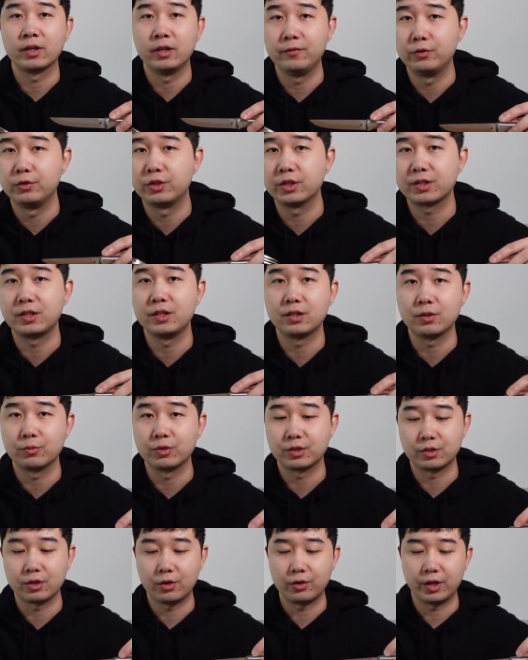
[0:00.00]
if you just season with
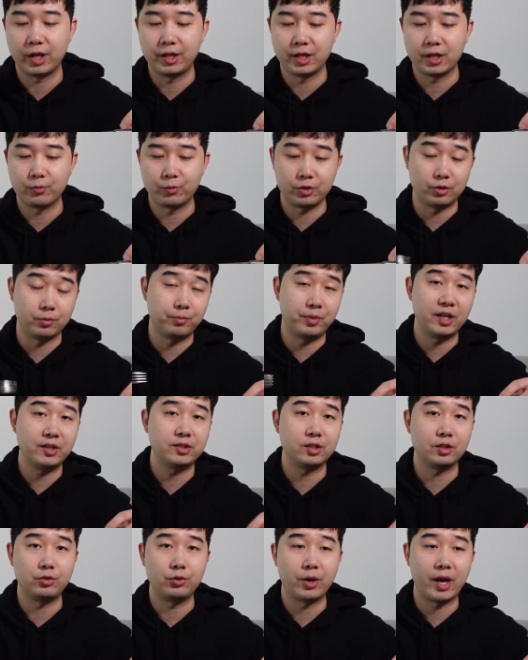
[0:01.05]
salt and then when you're
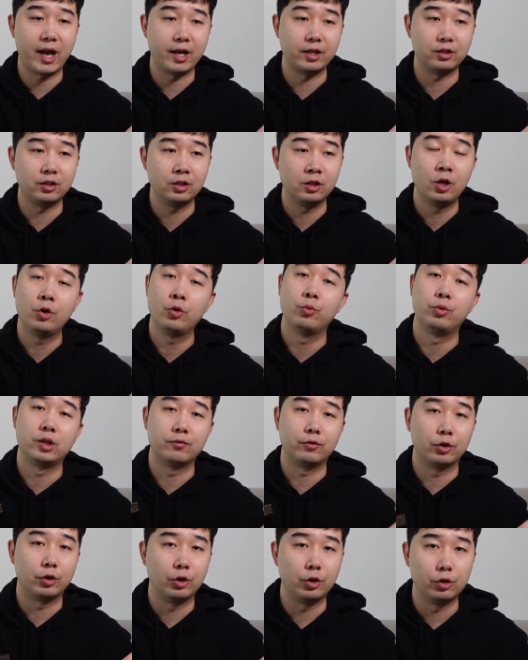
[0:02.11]
basting you add
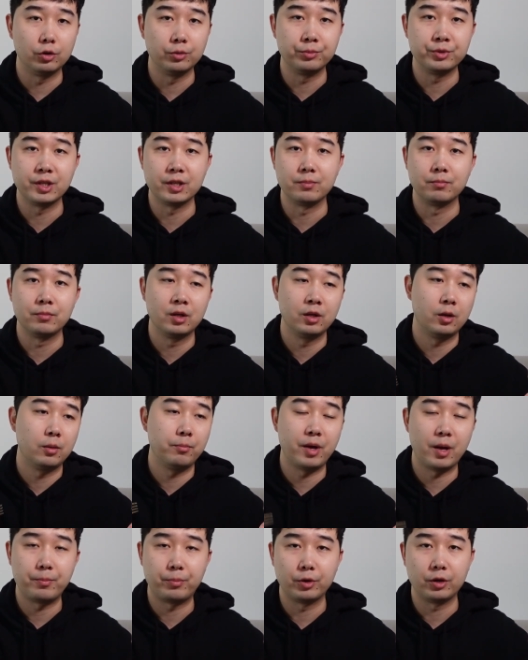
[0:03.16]
whatever herbs and
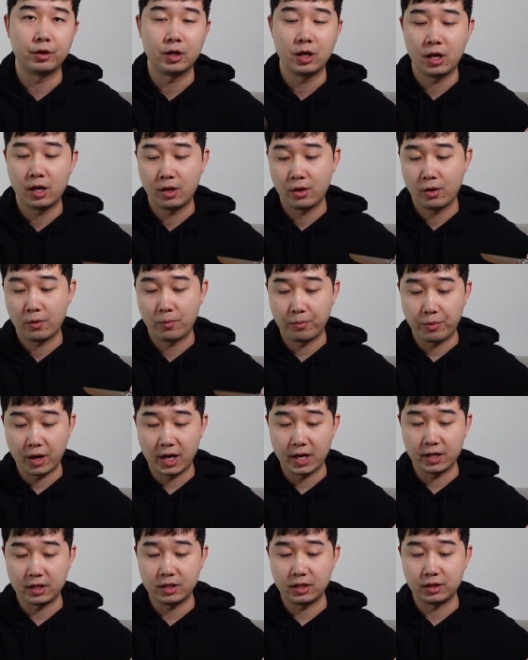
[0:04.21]
pepper.
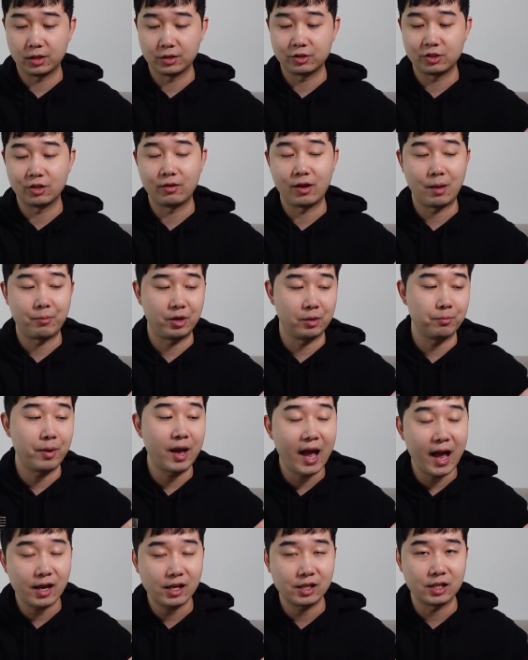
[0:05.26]
But in the Shin Ramyun
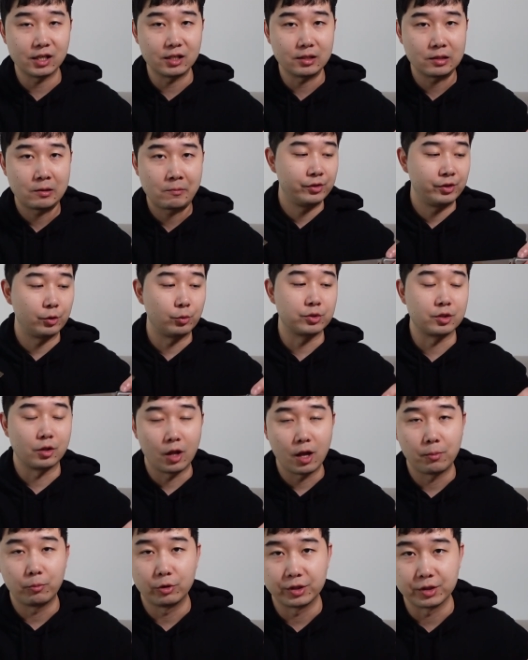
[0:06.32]
packet, there was a
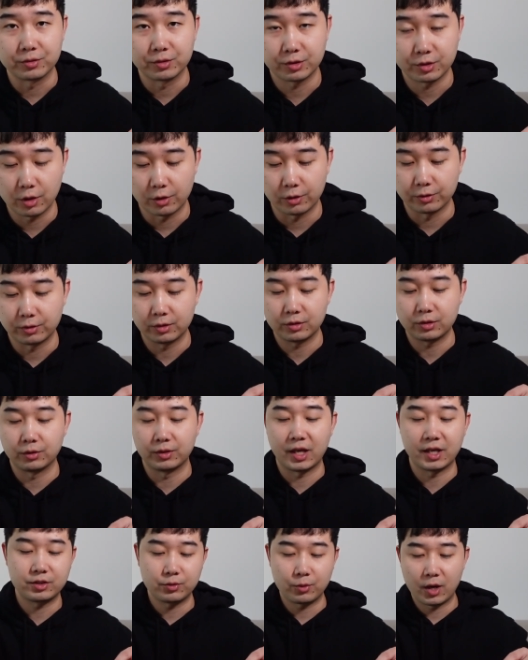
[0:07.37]
lot more than salt. So
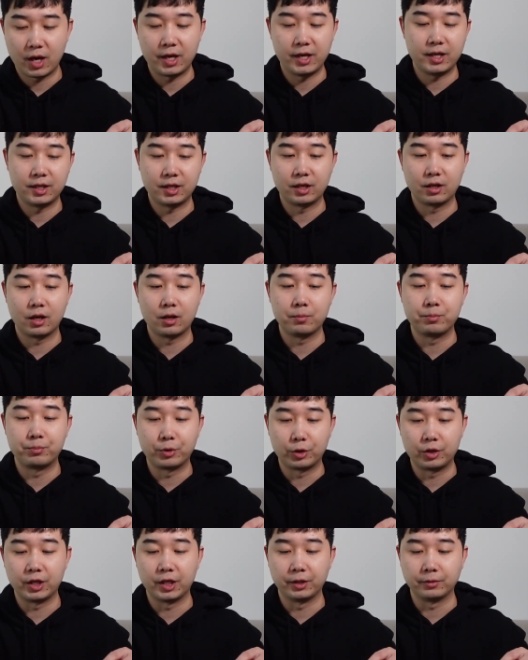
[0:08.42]
that's why it ended up
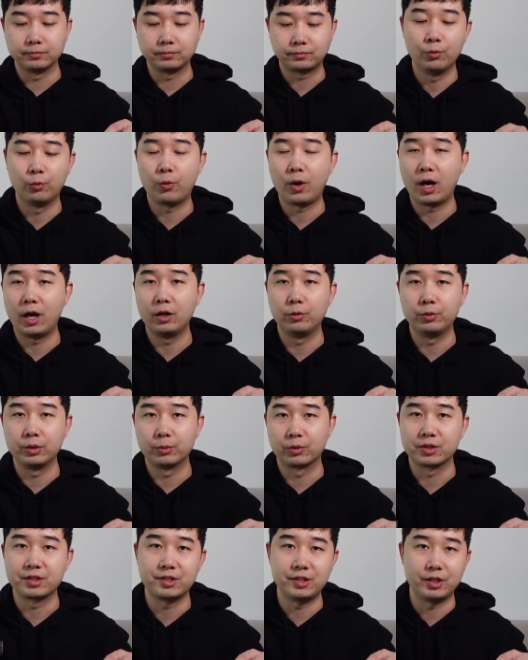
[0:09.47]
burning while we
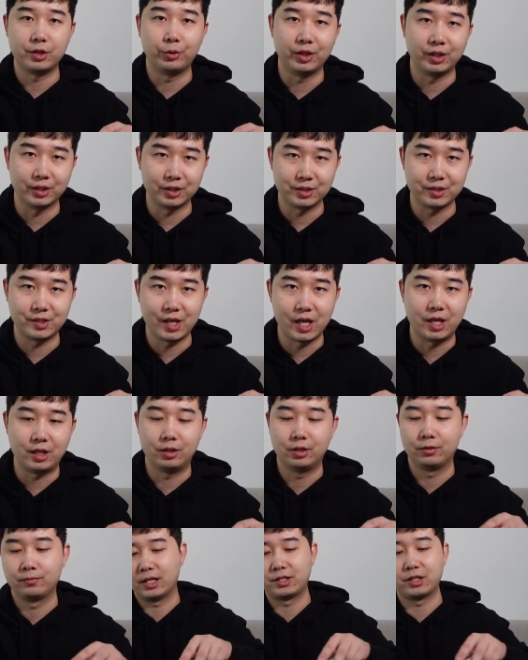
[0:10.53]
were searing the
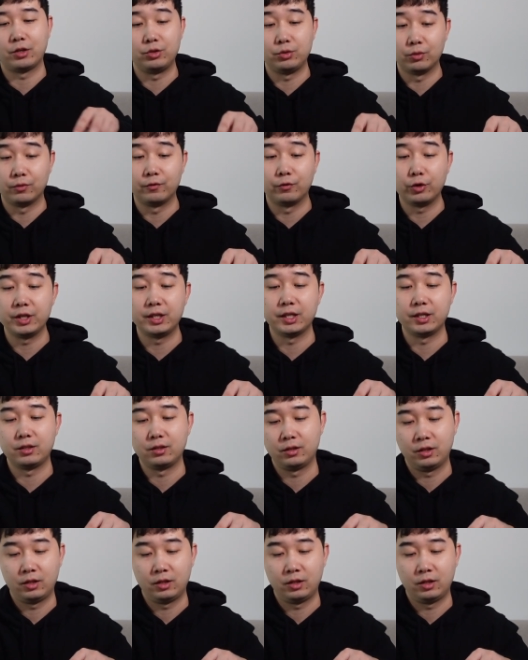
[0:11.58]
steak. That's how you avoid it,